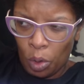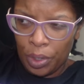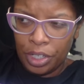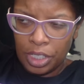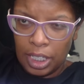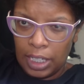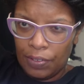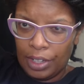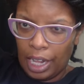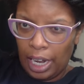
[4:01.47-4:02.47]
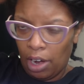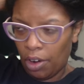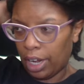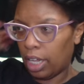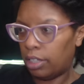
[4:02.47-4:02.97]
We used to live in that
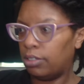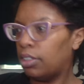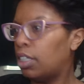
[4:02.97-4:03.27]
area,